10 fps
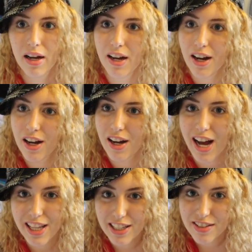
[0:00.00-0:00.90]

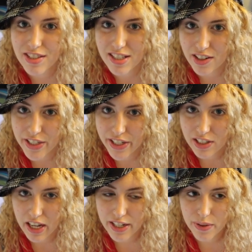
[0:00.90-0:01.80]
I live in South
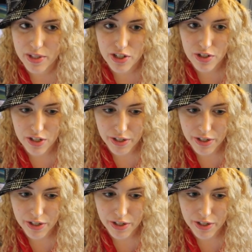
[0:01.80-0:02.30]
Carolina, which is,